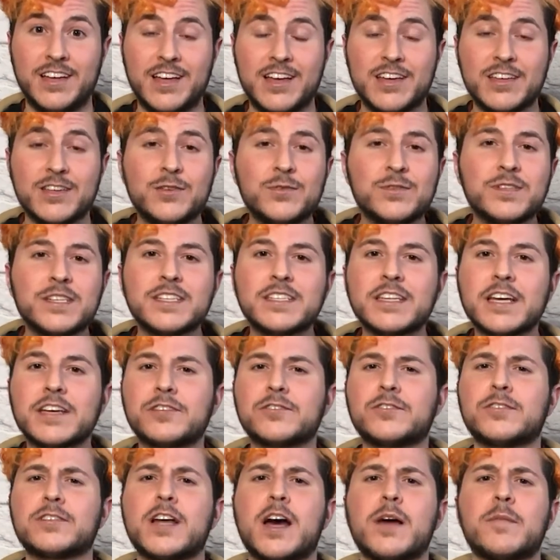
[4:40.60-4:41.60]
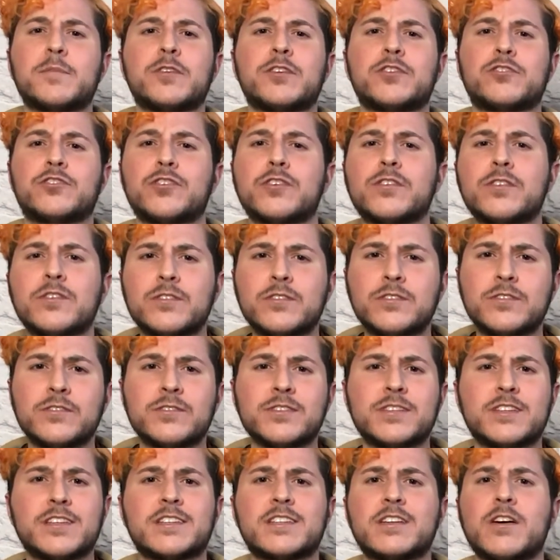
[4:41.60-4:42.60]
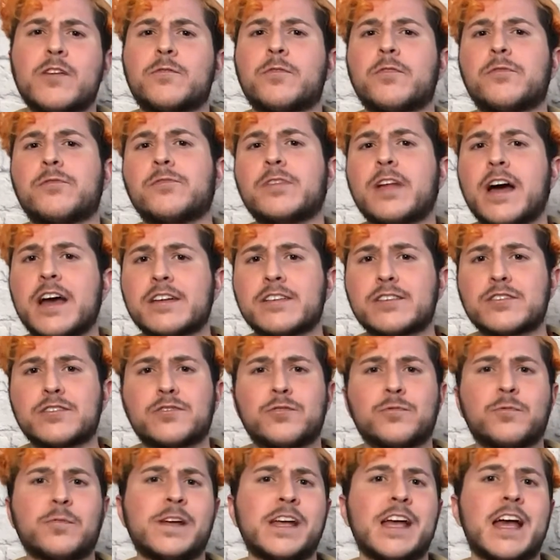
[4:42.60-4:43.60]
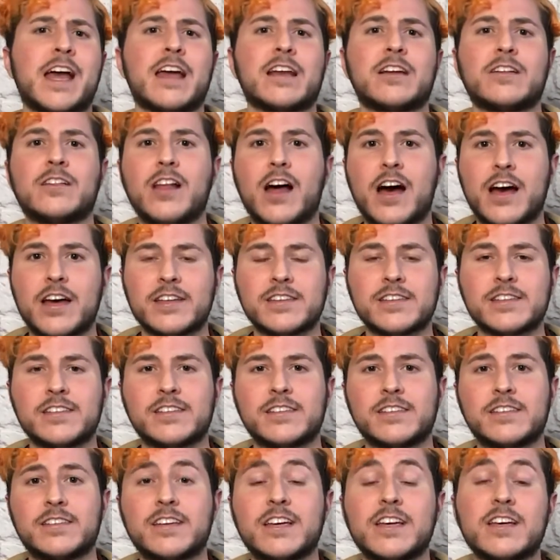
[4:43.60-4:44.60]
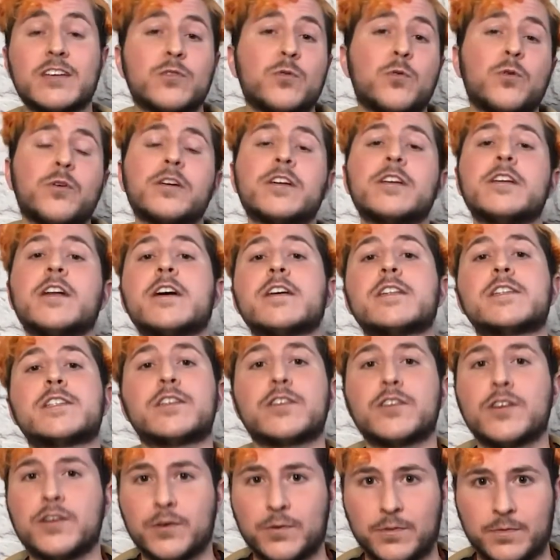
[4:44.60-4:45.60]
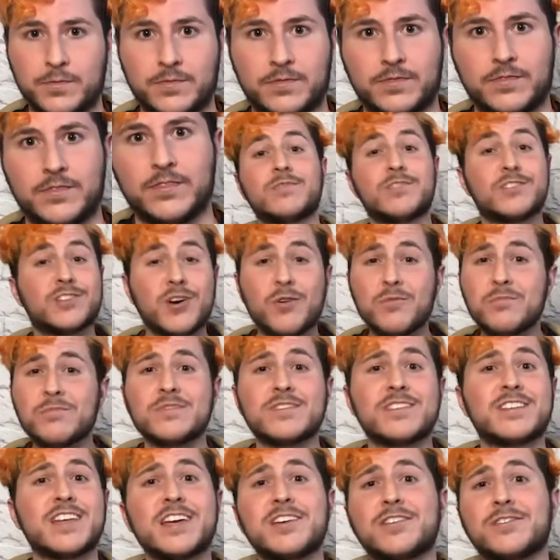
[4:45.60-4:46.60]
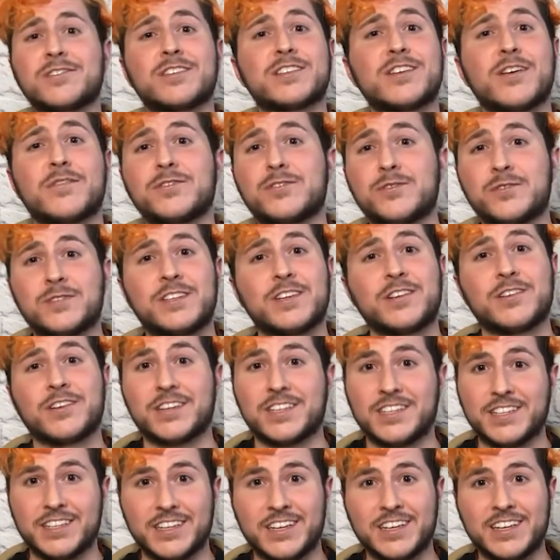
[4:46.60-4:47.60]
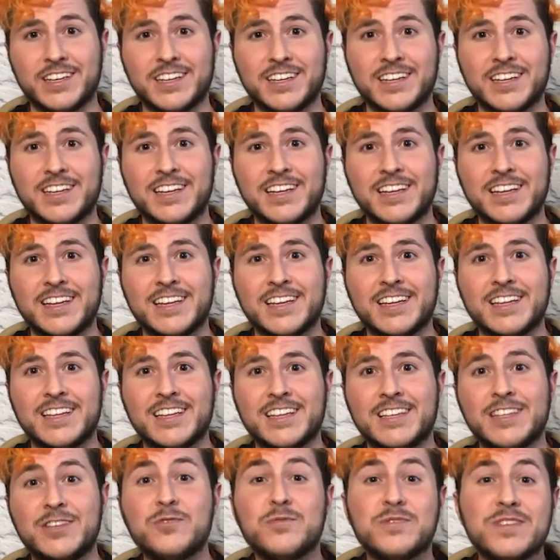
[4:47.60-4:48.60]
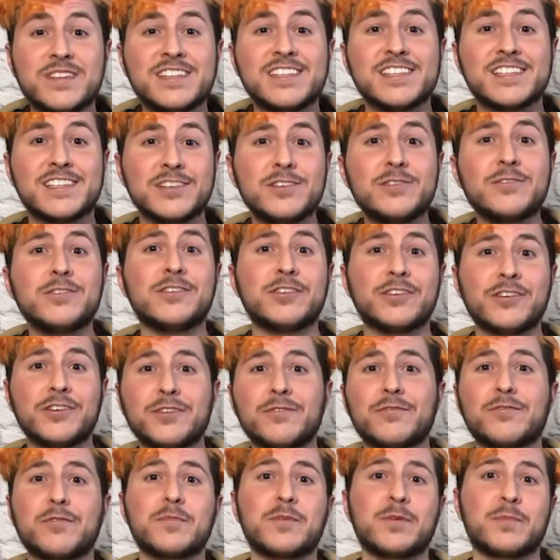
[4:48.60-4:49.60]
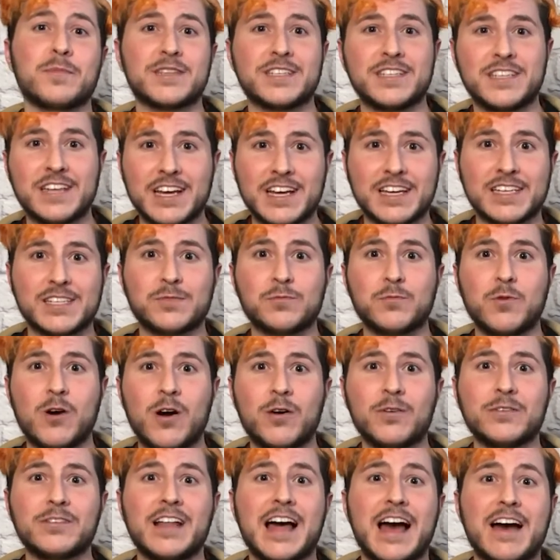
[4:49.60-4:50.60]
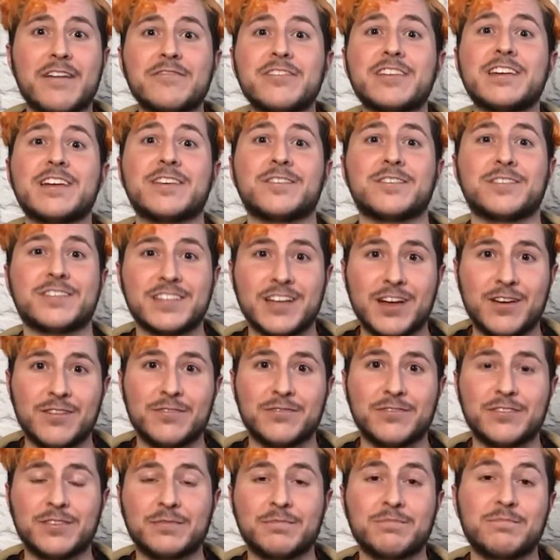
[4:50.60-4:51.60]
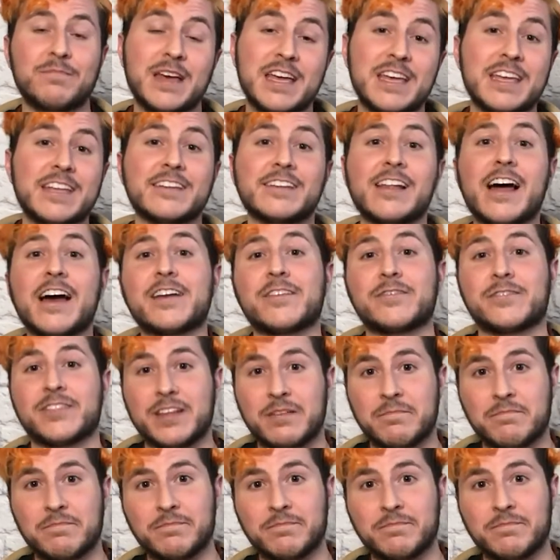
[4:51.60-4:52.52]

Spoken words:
Use this extra time to journal, to self-reflect, to reanalyze, to get organized anew. Don't take yourself too seriously. You can still learn from your mistakes while laughing at yourself and making light of them.